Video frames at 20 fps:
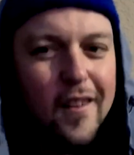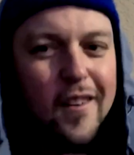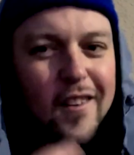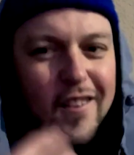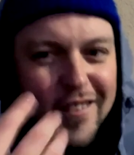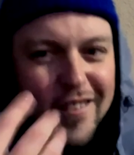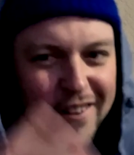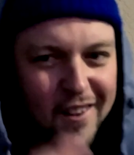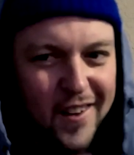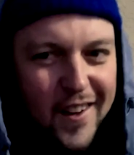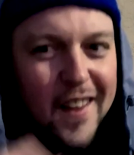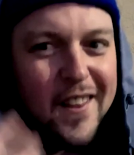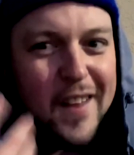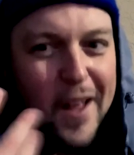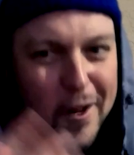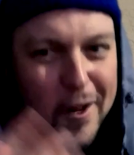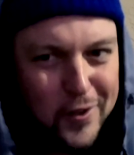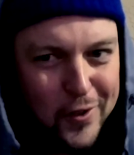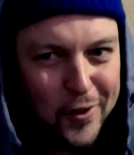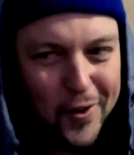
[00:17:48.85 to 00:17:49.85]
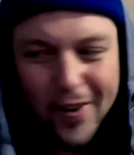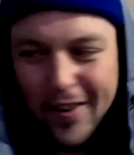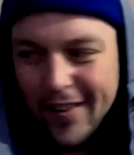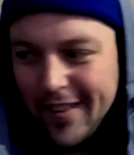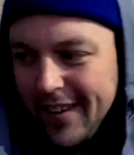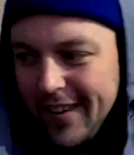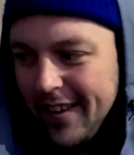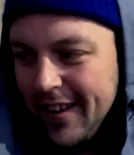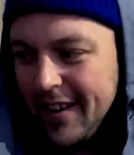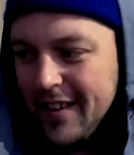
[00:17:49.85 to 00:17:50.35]
it's gonna get that
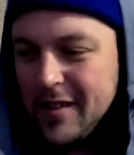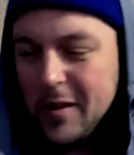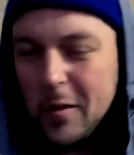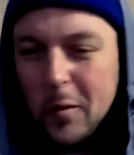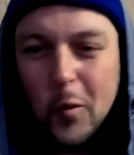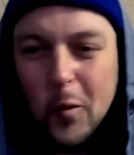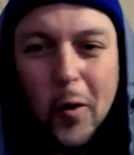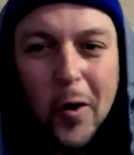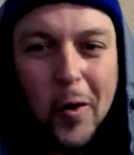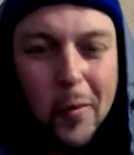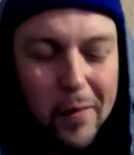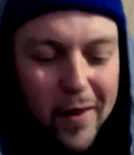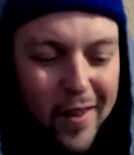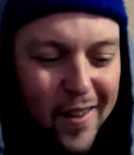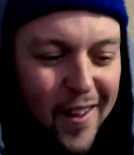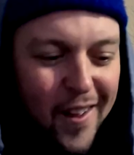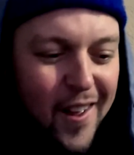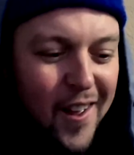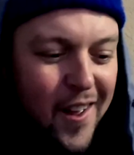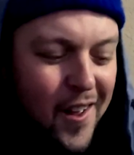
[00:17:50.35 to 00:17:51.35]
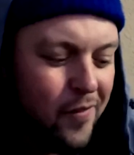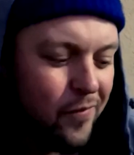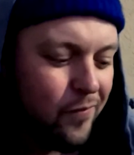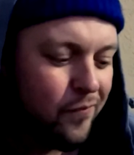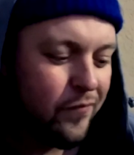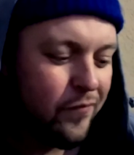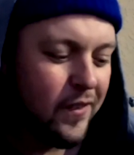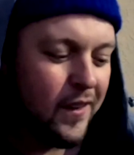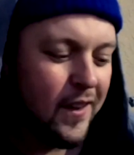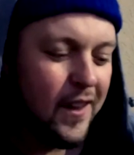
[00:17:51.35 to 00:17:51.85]
chocolate nice and warmed up
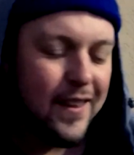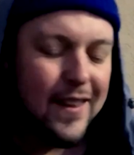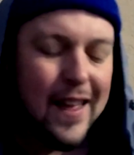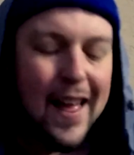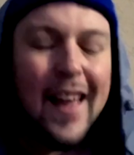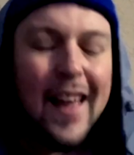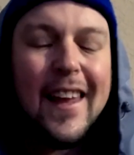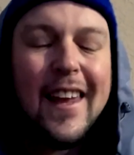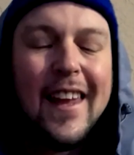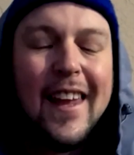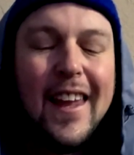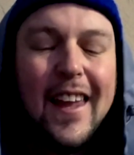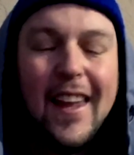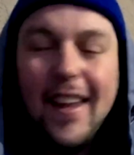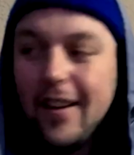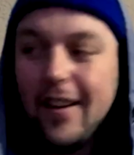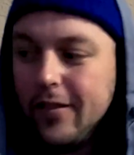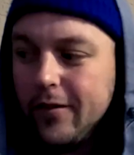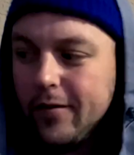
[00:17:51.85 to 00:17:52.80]
get that heat